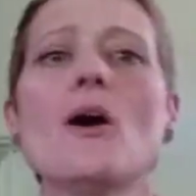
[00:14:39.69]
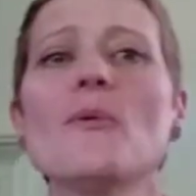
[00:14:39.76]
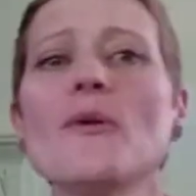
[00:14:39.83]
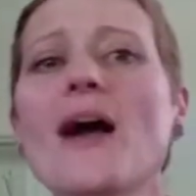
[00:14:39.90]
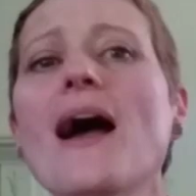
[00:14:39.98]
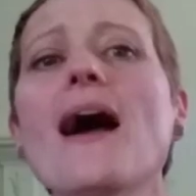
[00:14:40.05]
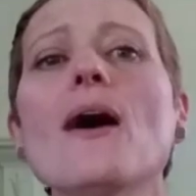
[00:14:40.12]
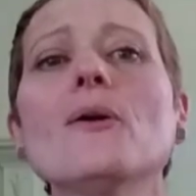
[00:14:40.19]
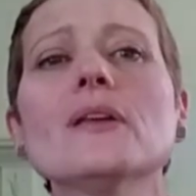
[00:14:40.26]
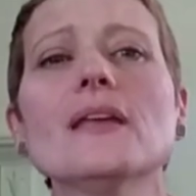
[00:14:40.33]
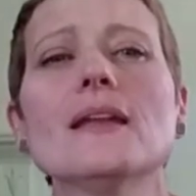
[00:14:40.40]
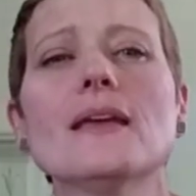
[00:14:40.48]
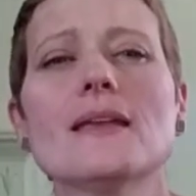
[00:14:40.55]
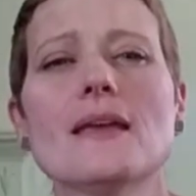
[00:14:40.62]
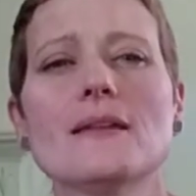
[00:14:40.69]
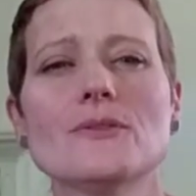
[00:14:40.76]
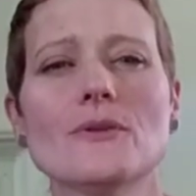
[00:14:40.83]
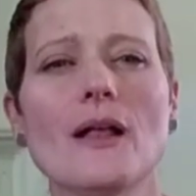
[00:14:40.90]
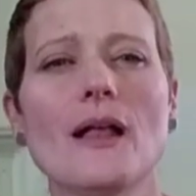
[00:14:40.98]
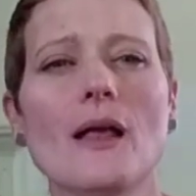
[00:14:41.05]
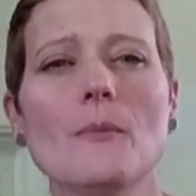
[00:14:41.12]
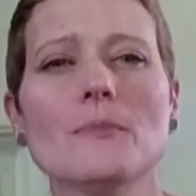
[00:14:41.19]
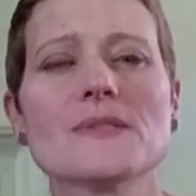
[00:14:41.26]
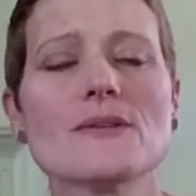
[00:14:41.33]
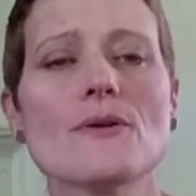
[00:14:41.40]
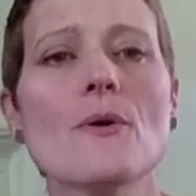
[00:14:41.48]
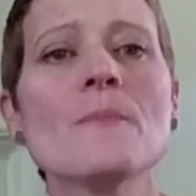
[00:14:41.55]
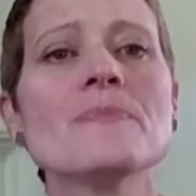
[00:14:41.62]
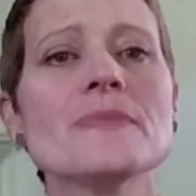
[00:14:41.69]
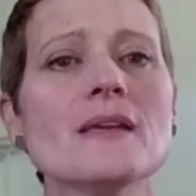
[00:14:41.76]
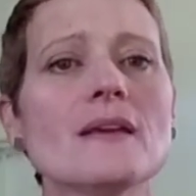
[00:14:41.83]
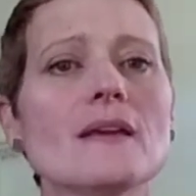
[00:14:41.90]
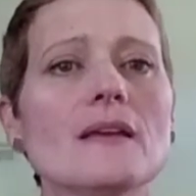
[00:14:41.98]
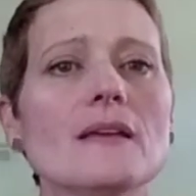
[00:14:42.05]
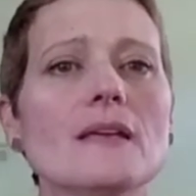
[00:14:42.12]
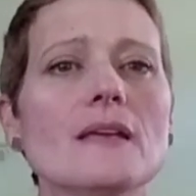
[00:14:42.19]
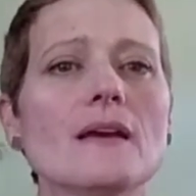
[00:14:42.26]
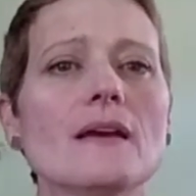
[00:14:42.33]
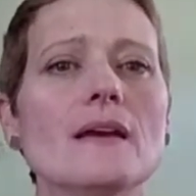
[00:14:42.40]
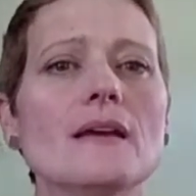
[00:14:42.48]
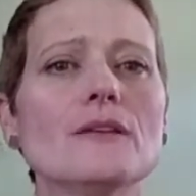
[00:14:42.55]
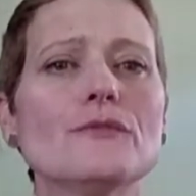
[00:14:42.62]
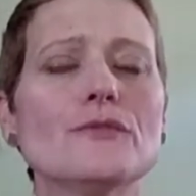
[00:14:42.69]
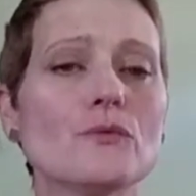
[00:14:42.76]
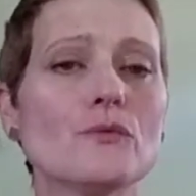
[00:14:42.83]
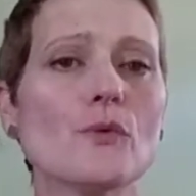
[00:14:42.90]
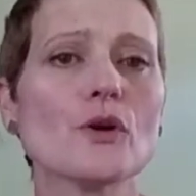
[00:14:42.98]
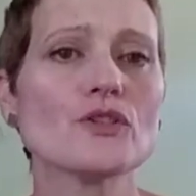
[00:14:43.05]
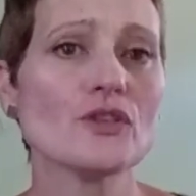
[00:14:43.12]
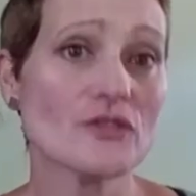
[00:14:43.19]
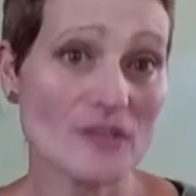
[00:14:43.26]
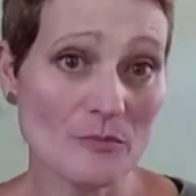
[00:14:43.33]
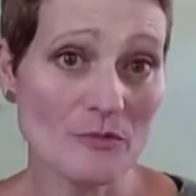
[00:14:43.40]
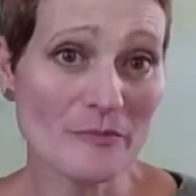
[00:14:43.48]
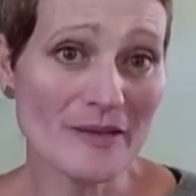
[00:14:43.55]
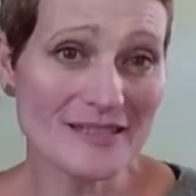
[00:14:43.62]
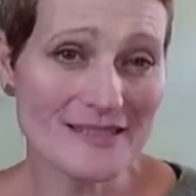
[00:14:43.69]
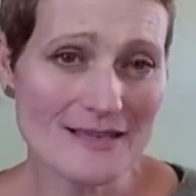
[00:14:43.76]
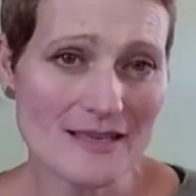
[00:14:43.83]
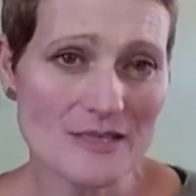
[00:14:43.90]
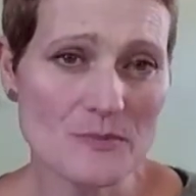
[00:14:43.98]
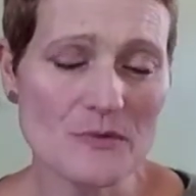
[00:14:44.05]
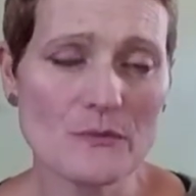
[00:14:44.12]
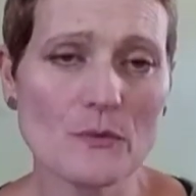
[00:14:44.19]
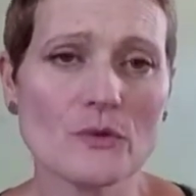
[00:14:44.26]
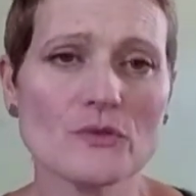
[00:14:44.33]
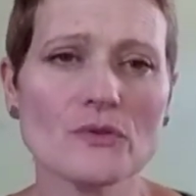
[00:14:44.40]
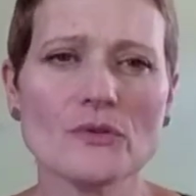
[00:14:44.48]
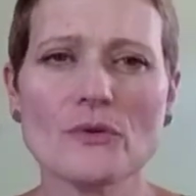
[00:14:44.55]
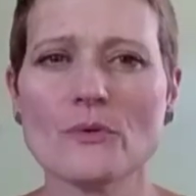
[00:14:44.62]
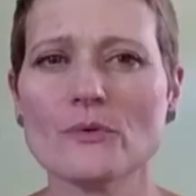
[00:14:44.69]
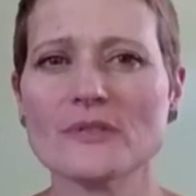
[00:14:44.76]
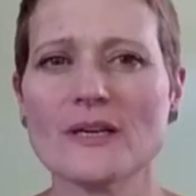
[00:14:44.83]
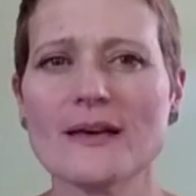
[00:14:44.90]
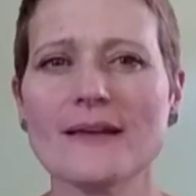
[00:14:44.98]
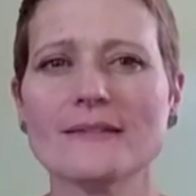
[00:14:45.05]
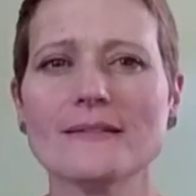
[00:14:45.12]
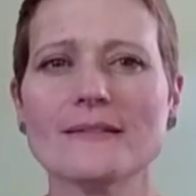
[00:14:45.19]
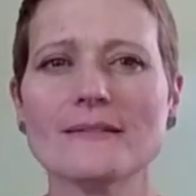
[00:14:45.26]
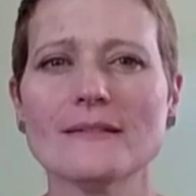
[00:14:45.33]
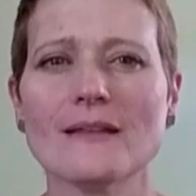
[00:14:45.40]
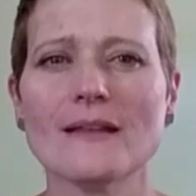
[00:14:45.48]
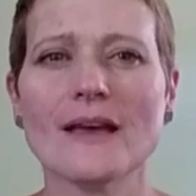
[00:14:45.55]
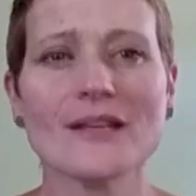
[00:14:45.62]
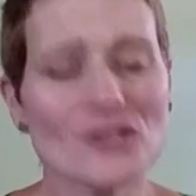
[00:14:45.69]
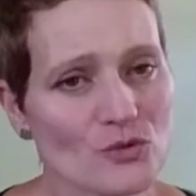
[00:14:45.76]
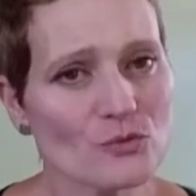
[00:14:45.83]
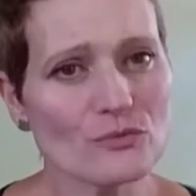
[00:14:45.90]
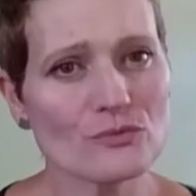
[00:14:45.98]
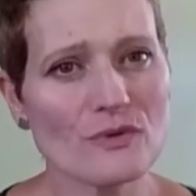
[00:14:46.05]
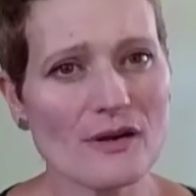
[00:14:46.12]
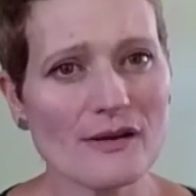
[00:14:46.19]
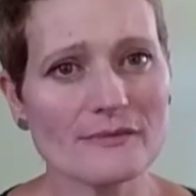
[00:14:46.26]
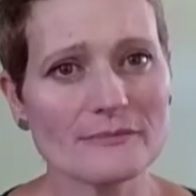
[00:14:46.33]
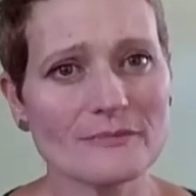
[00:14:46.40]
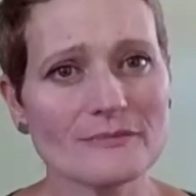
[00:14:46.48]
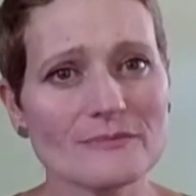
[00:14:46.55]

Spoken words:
How can I get your help? So if you've worked on some of my designs before, you know that I do